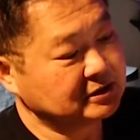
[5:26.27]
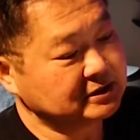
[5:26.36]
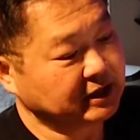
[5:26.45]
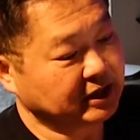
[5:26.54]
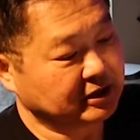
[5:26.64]

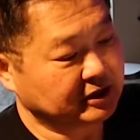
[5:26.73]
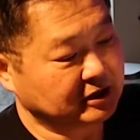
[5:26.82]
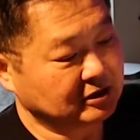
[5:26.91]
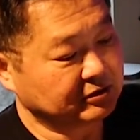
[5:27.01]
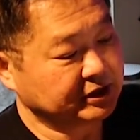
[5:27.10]
stick it in
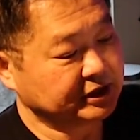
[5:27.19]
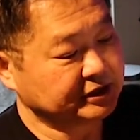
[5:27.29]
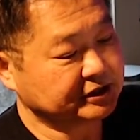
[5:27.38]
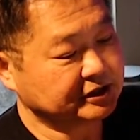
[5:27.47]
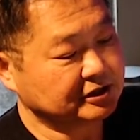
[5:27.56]
another
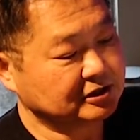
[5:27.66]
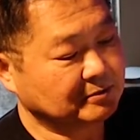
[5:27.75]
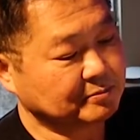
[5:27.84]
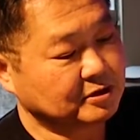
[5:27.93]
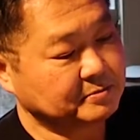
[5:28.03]
location. It's
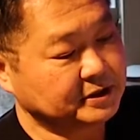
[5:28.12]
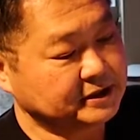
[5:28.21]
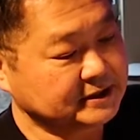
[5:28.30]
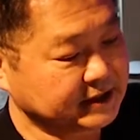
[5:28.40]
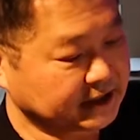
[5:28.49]
not
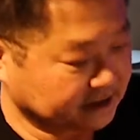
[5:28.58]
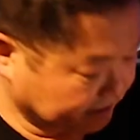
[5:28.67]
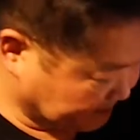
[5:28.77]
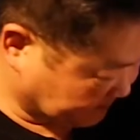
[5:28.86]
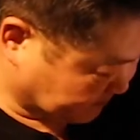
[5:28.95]
permanent sticker.